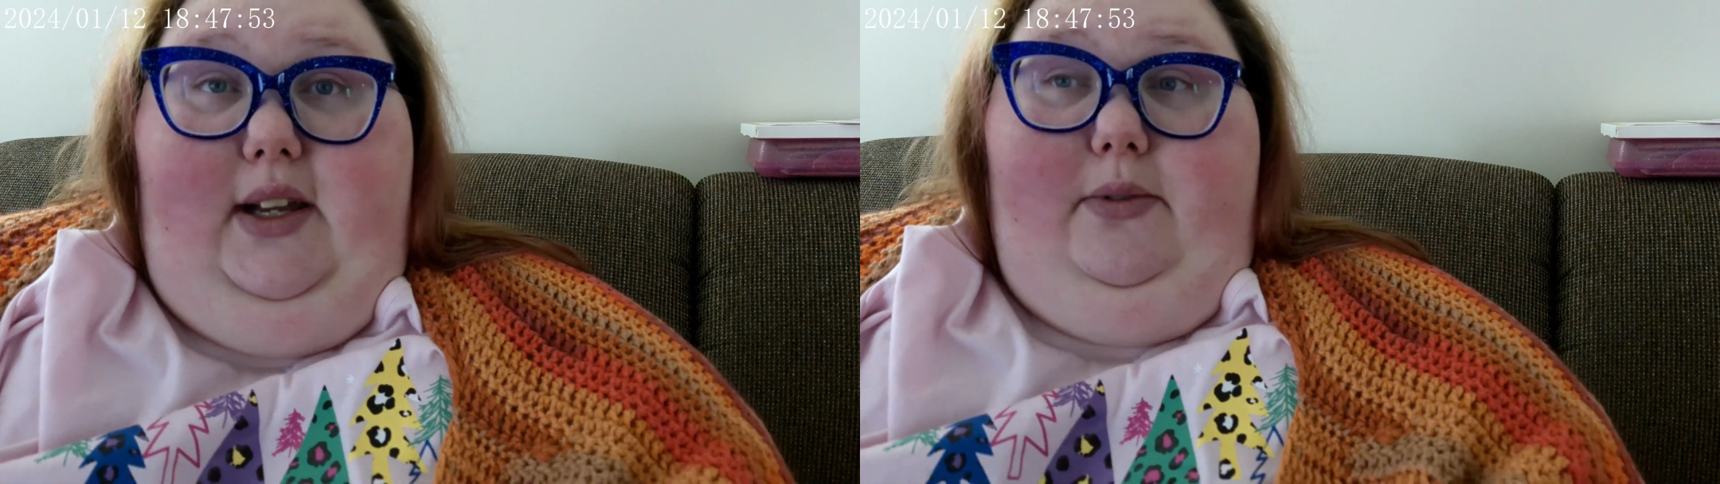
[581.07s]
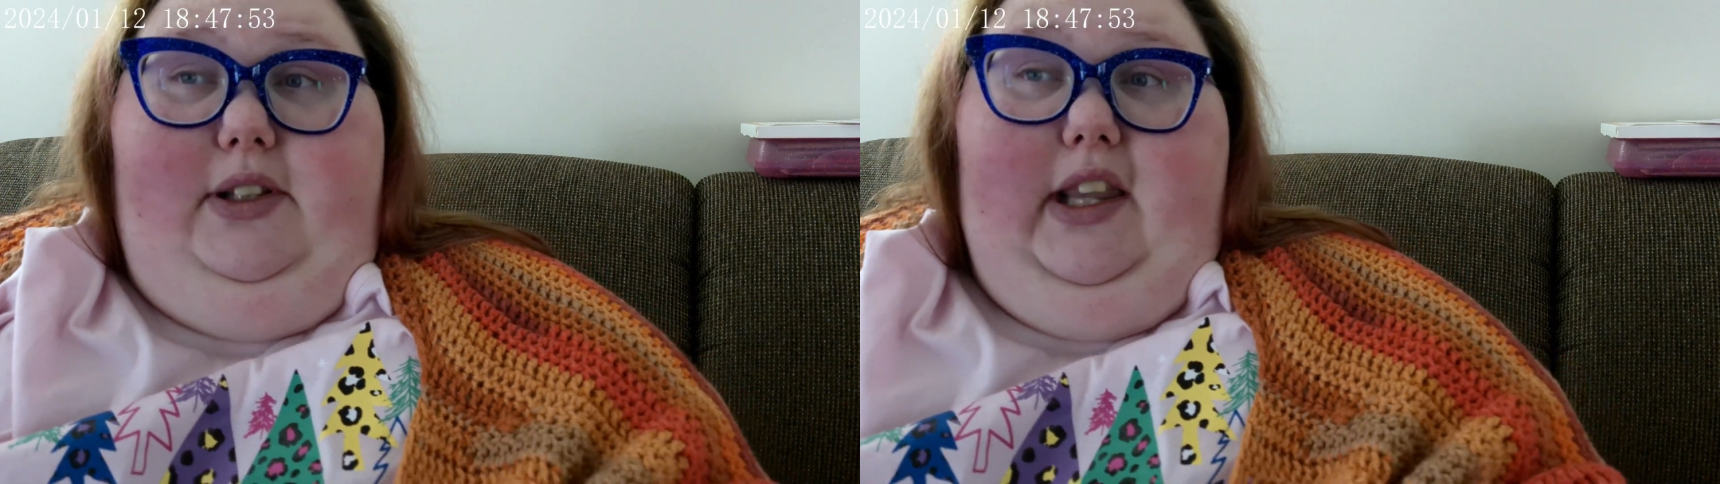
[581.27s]

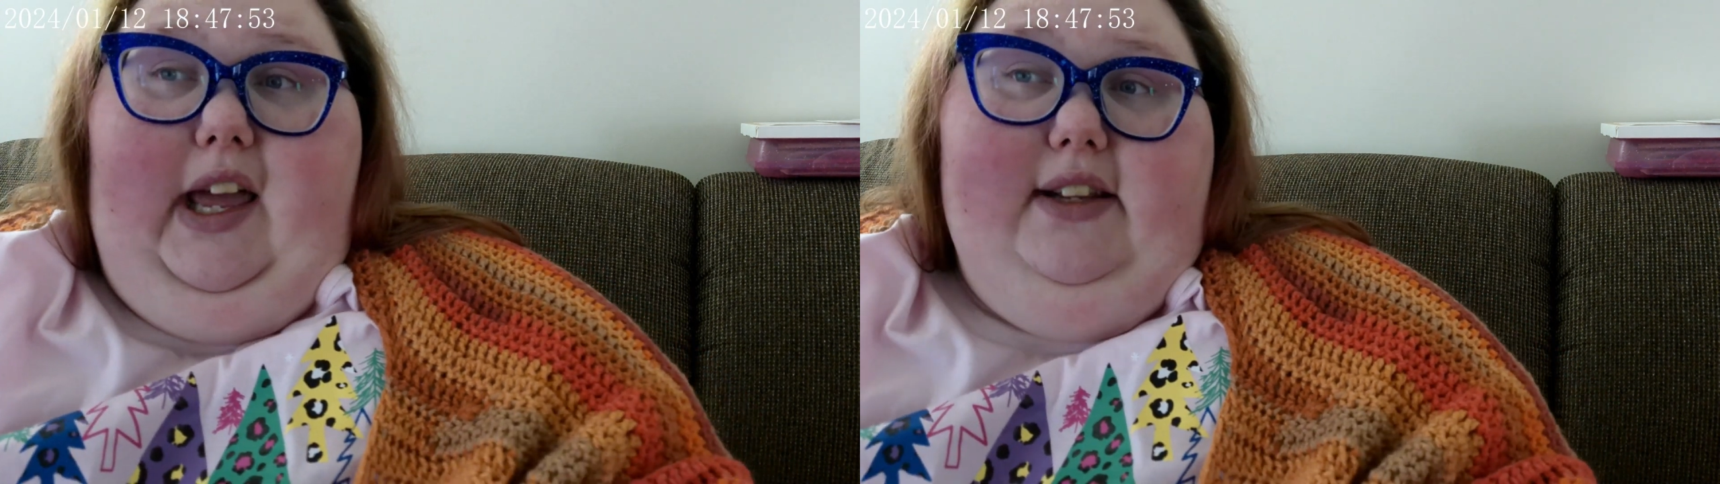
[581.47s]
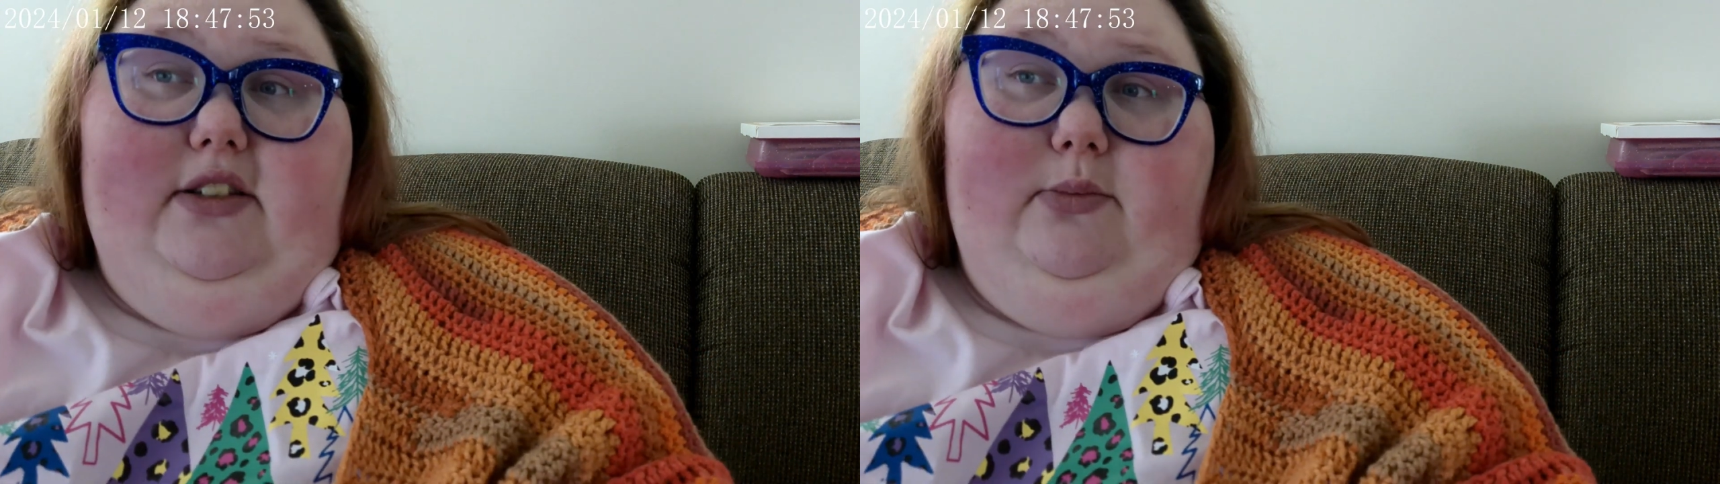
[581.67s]
would
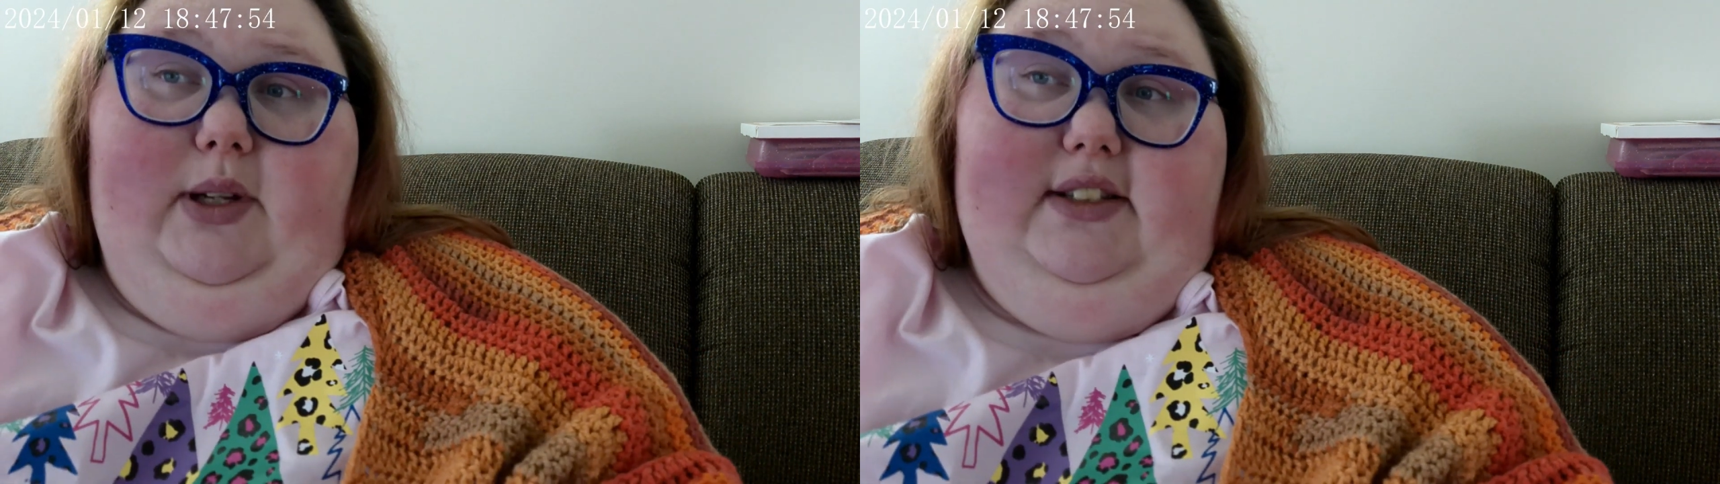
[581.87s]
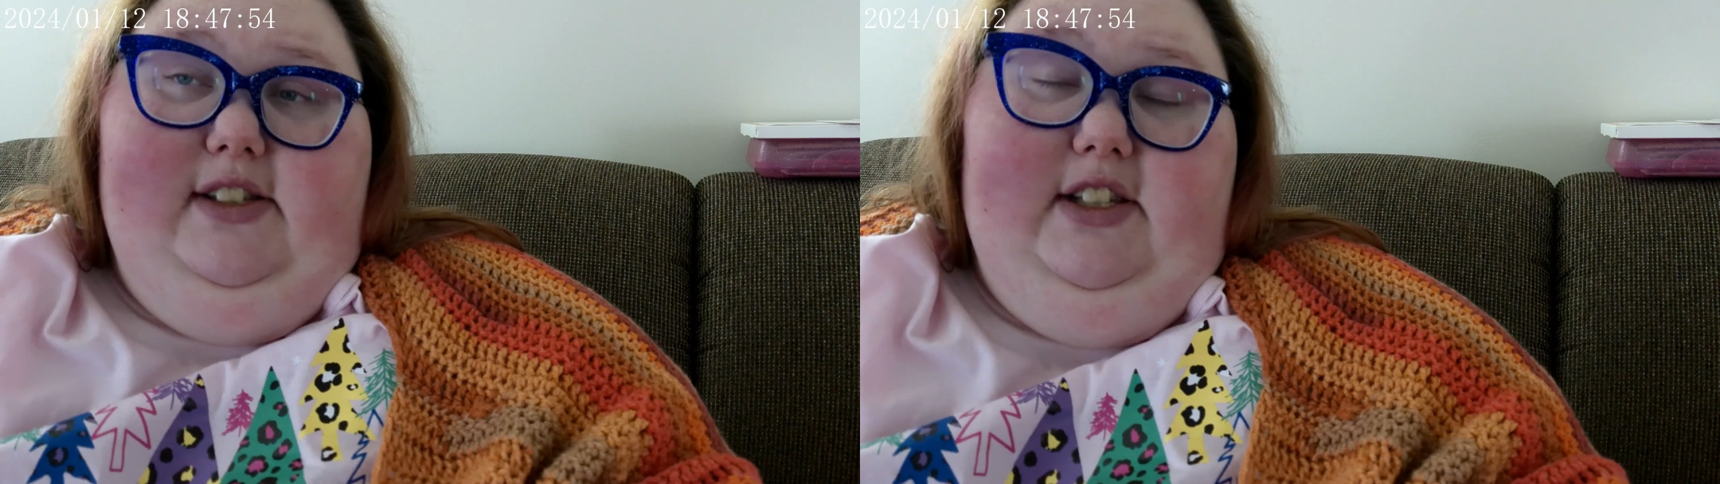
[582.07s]
like to
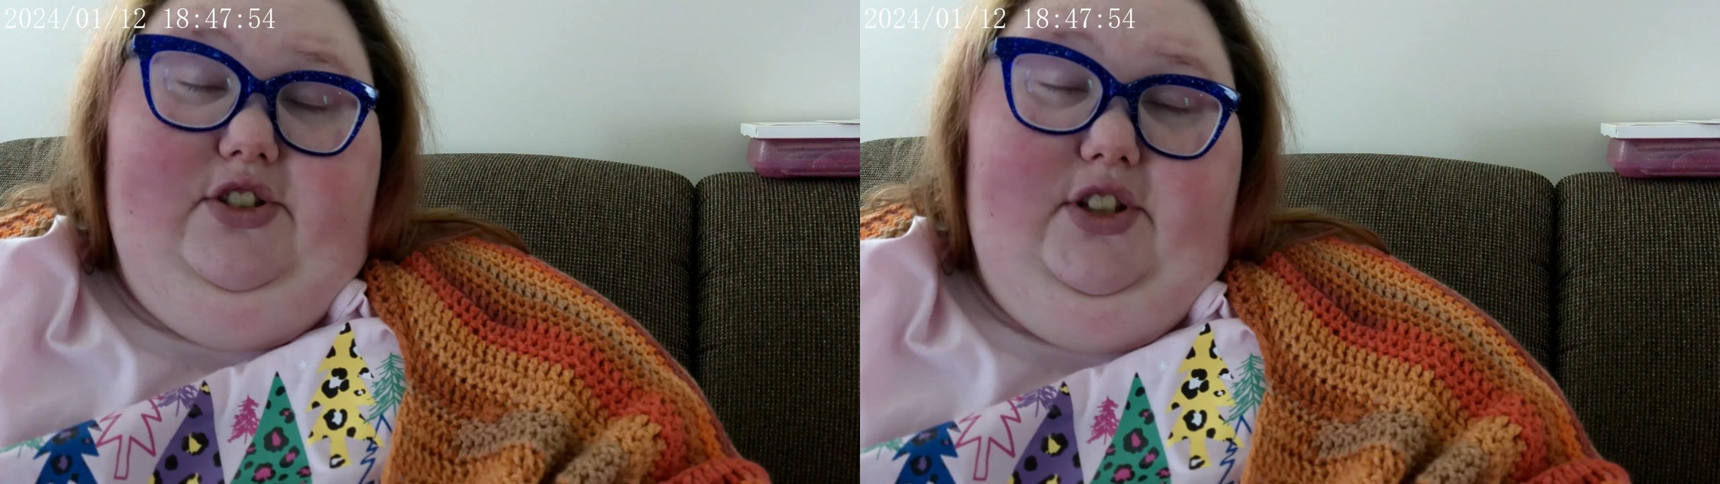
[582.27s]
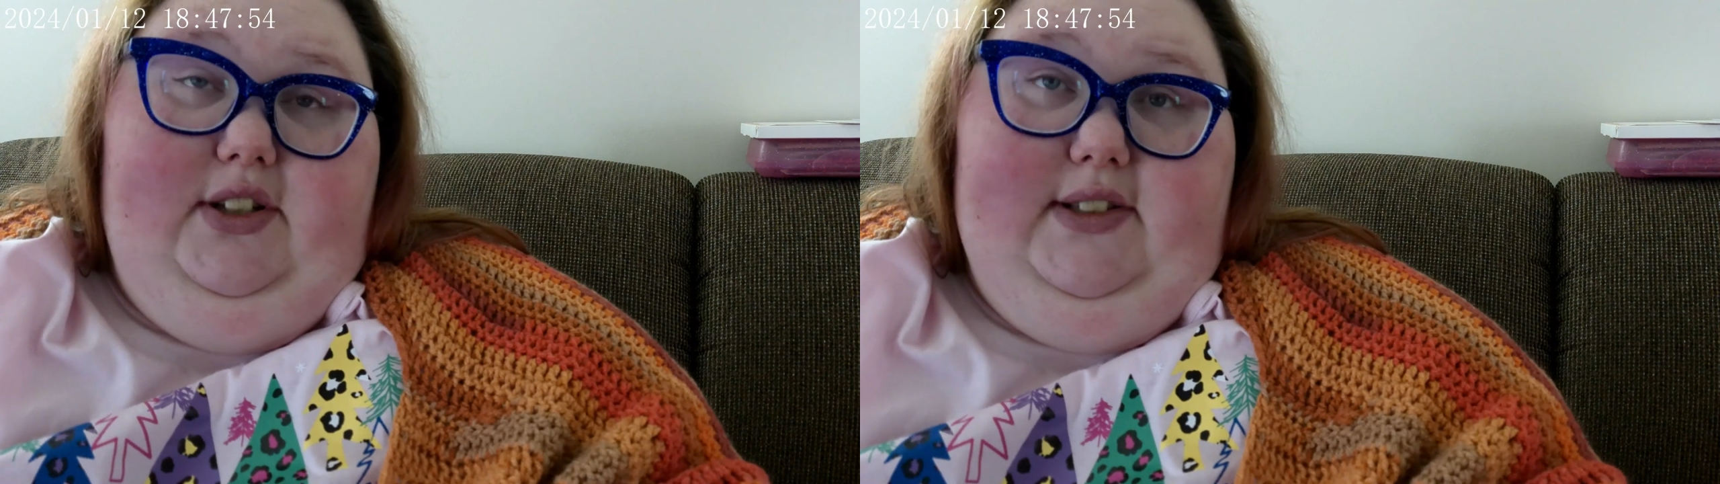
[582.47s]
make
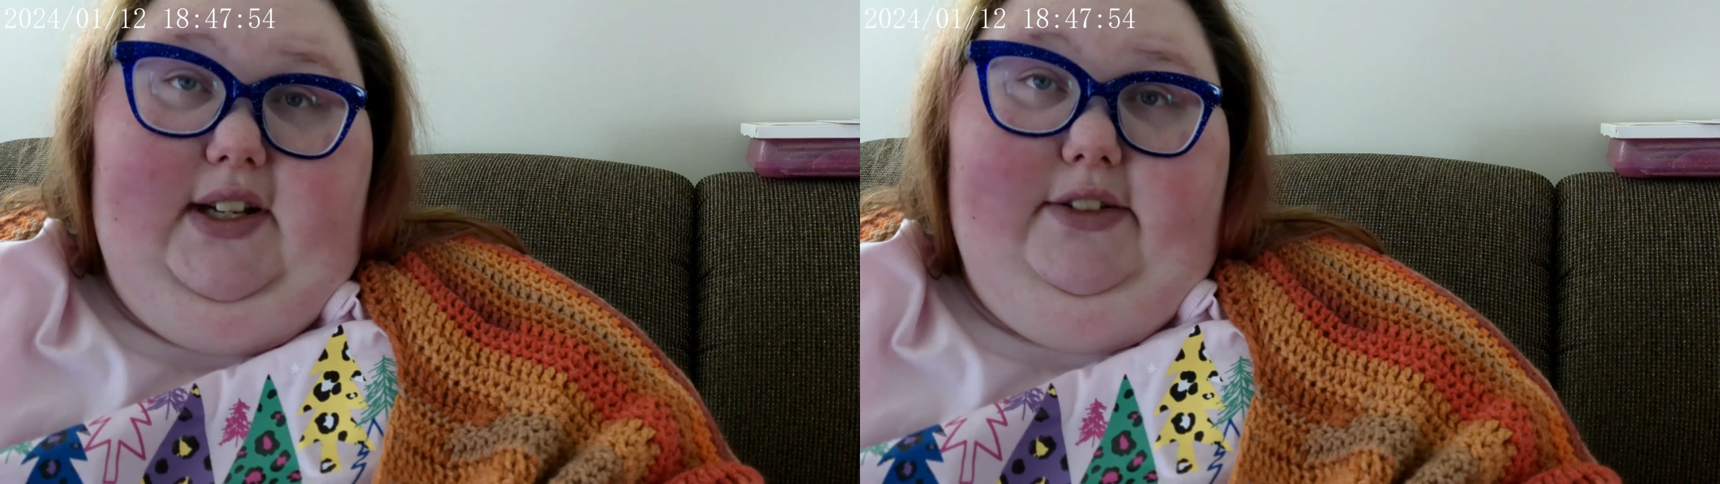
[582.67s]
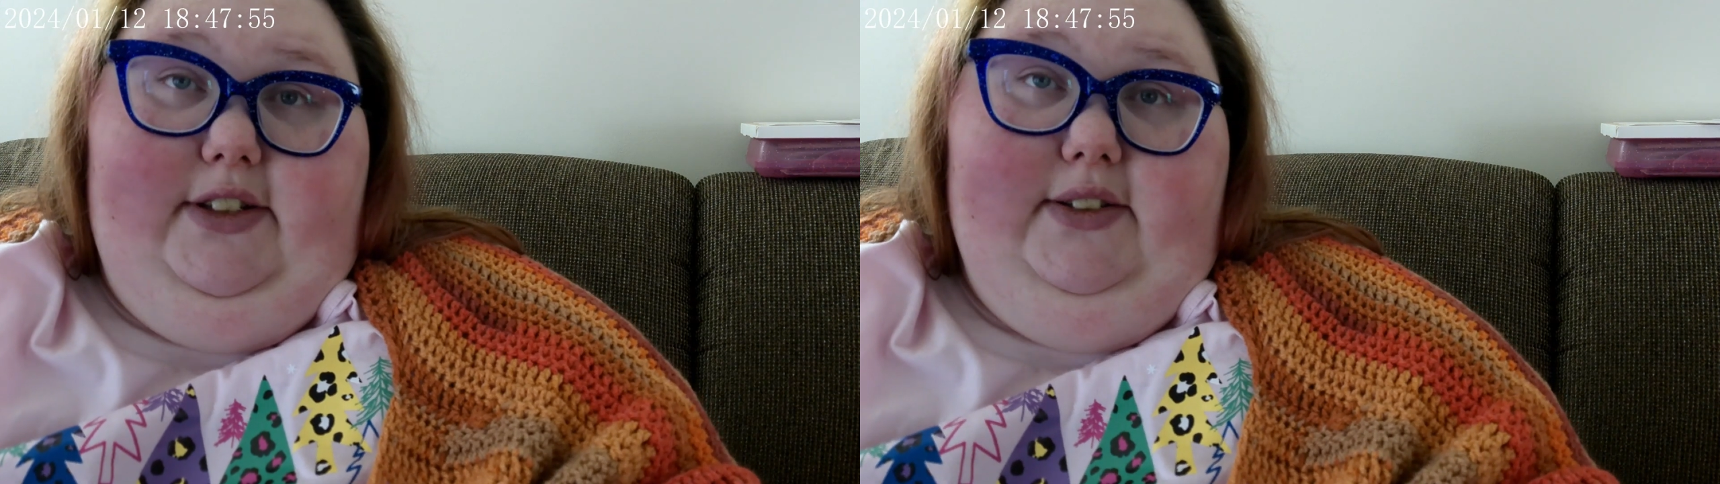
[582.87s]
t-shirts
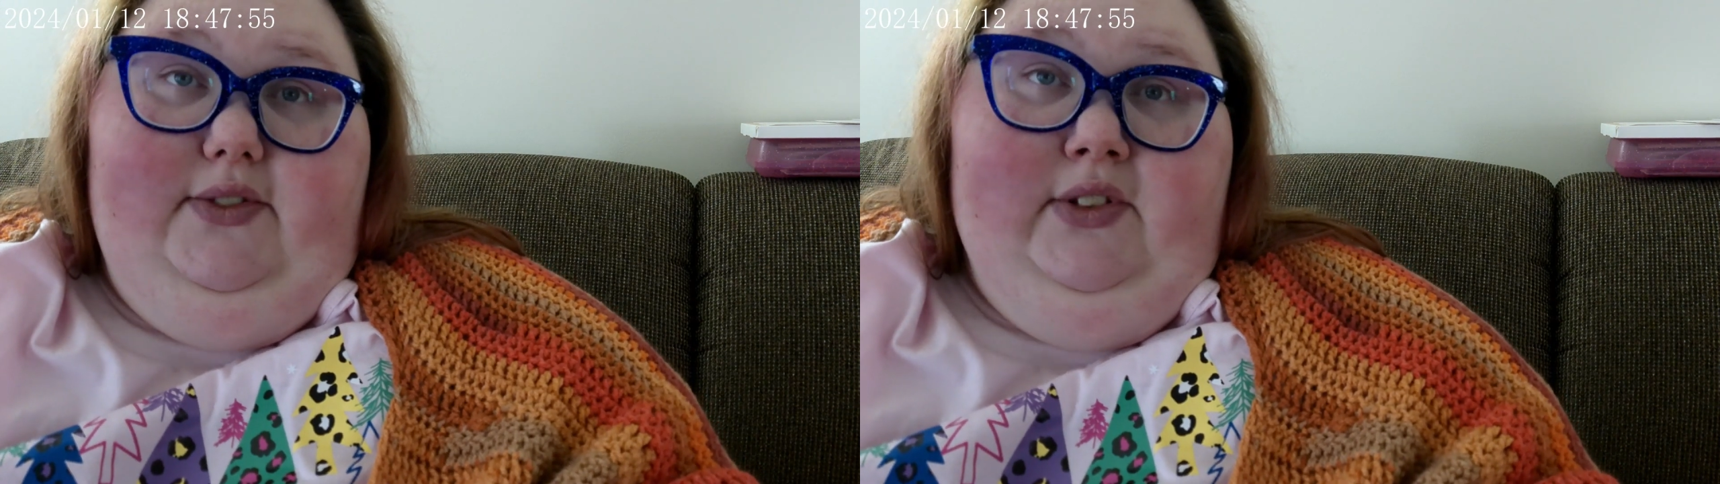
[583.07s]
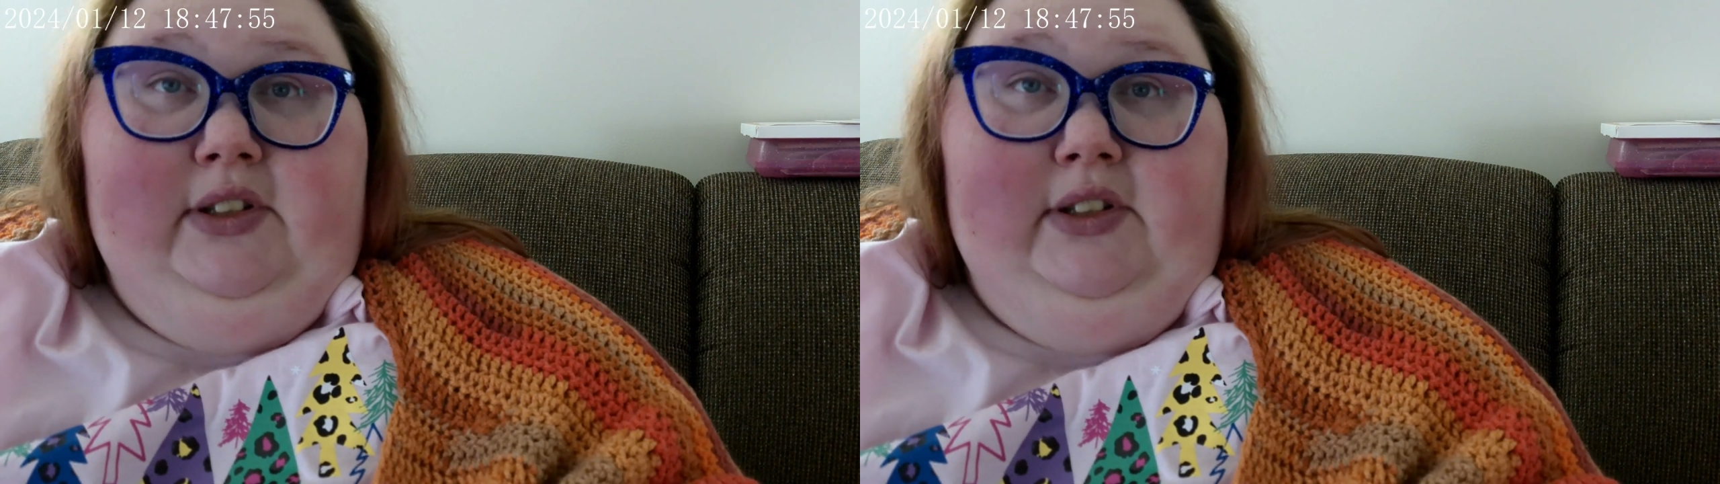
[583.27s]
out of.